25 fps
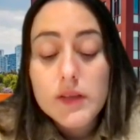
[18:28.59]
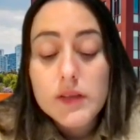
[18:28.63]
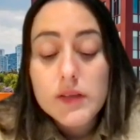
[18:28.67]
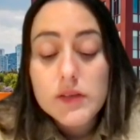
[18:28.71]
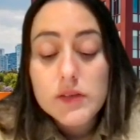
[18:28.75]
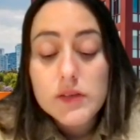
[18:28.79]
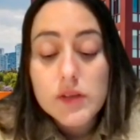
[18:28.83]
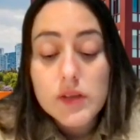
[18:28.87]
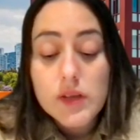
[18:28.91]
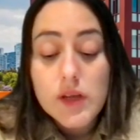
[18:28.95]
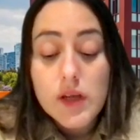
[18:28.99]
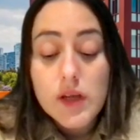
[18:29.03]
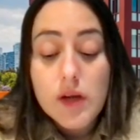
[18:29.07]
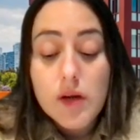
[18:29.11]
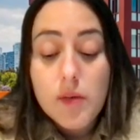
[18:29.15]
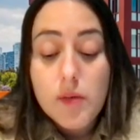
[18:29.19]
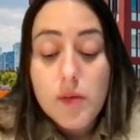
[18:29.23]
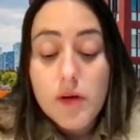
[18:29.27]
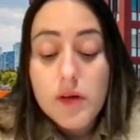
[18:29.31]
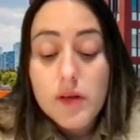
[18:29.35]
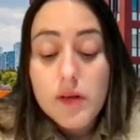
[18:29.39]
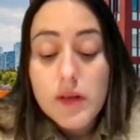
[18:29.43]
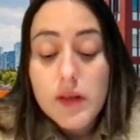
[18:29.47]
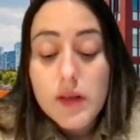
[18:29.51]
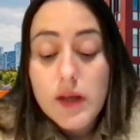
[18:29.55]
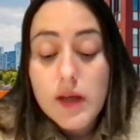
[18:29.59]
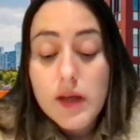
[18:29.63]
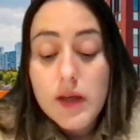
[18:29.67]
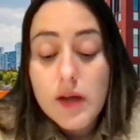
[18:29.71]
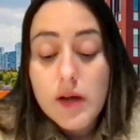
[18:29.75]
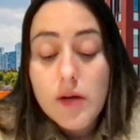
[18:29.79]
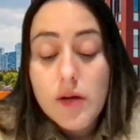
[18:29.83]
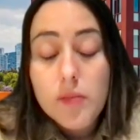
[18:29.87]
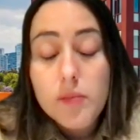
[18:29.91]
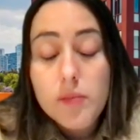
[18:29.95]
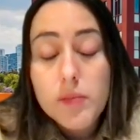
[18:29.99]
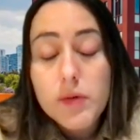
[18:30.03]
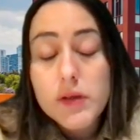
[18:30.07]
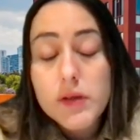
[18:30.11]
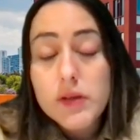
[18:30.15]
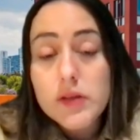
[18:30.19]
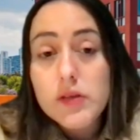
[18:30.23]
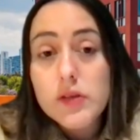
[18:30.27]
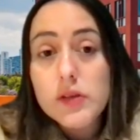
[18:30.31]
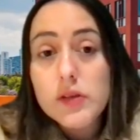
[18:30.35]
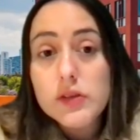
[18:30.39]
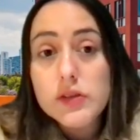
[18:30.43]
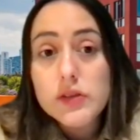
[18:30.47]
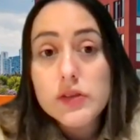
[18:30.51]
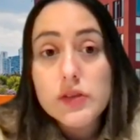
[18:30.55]
So the
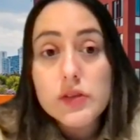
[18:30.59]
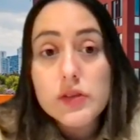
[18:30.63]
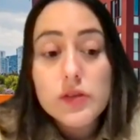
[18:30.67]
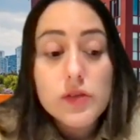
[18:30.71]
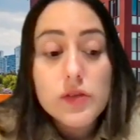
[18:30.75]
competitors